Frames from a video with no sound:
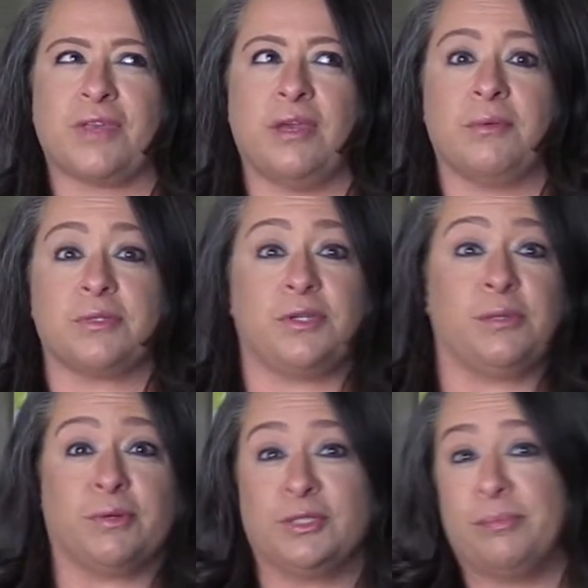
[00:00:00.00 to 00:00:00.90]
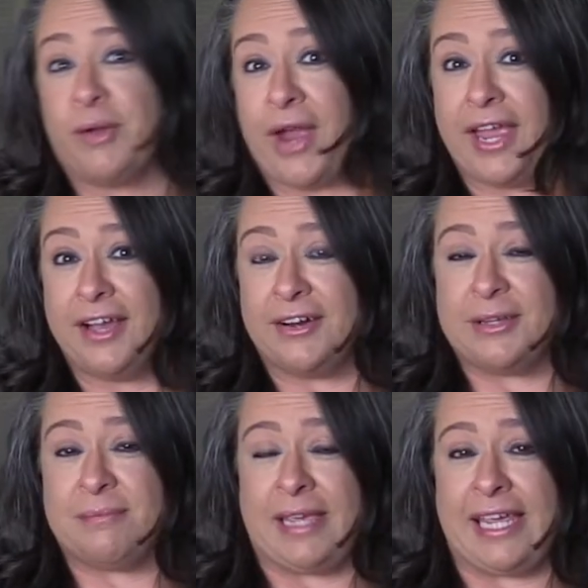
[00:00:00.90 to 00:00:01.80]
It was when you pulled a prank
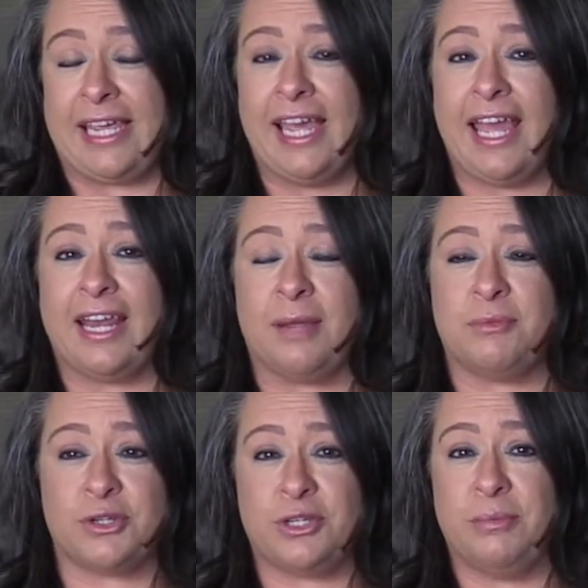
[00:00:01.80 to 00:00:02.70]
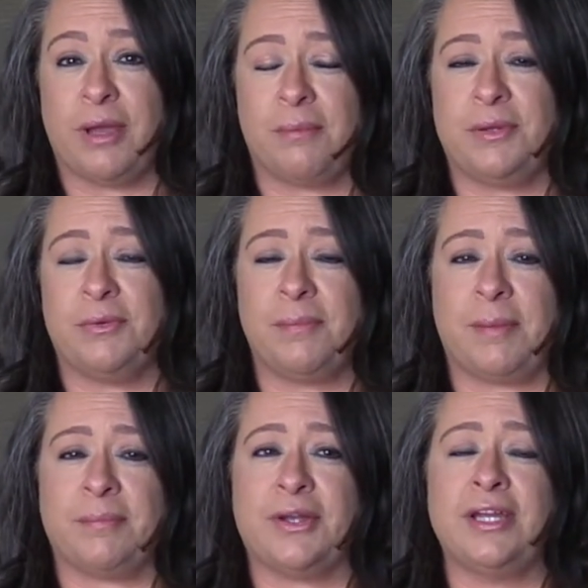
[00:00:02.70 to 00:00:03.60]
on me, and I'm sure you probably
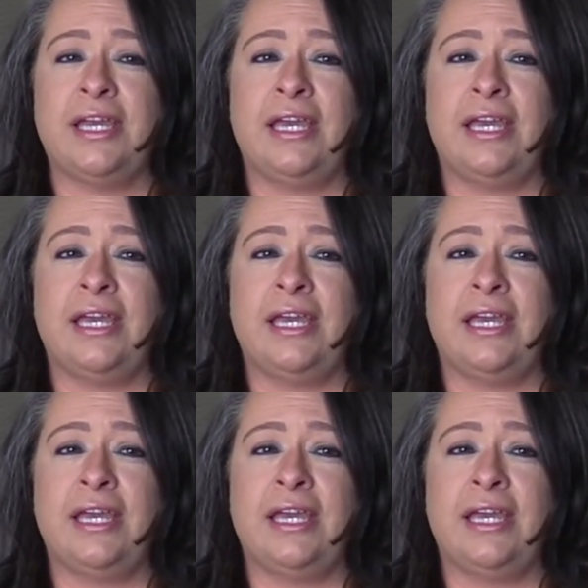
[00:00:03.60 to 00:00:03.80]
remember.